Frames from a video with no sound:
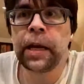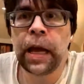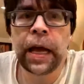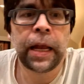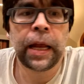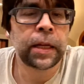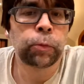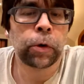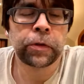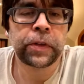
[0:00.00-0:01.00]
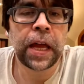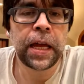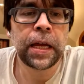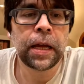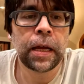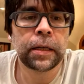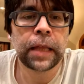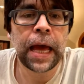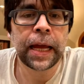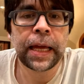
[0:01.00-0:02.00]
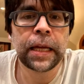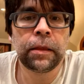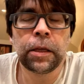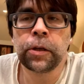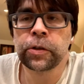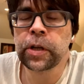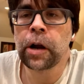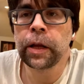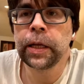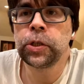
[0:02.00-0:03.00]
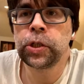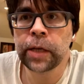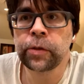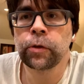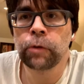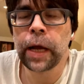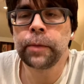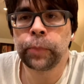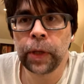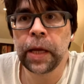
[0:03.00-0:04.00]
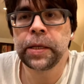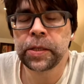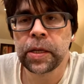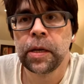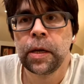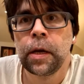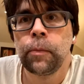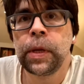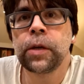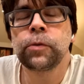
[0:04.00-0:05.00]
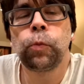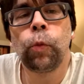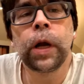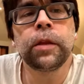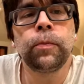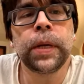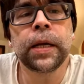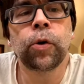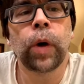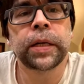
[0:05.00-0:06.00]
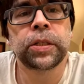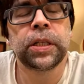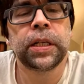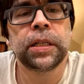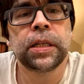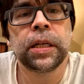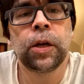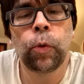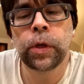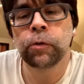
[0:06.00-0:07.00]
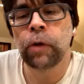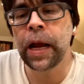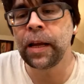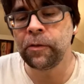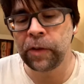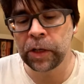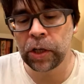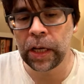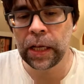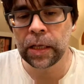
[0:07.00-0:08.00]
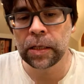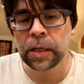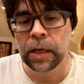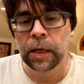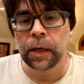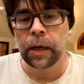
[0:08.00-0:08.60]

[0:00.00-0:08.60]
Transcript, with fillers: And and it's worth saying to that kid that you're starting just the right place, because one of the big questions, you know, when you're writing fiction is,